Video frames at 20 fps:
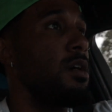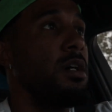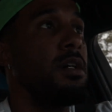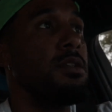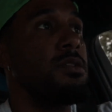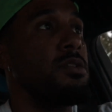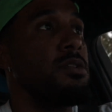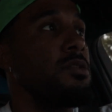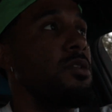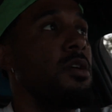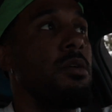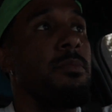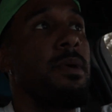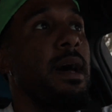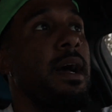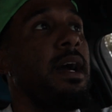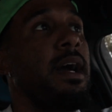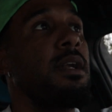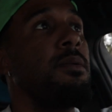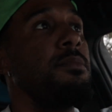was just looking
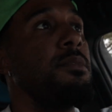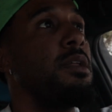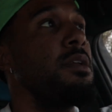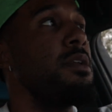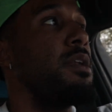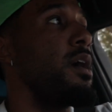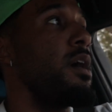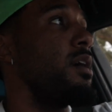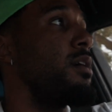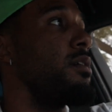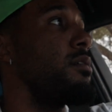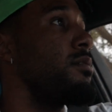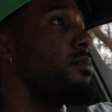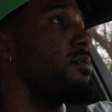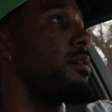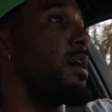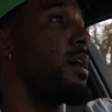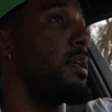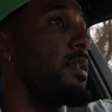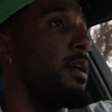back at them the other day.
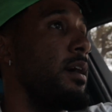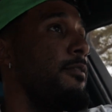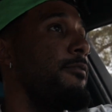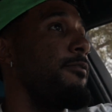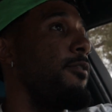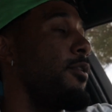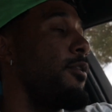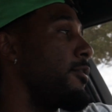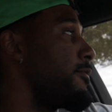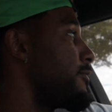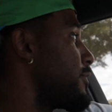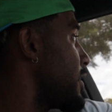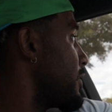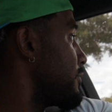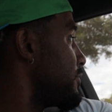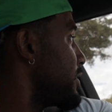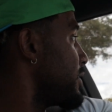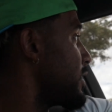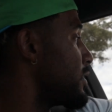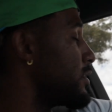I had like a
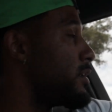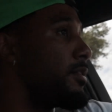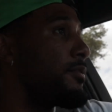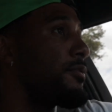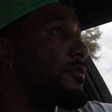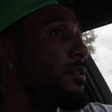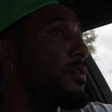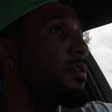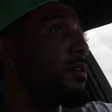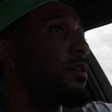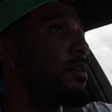405 deadlift,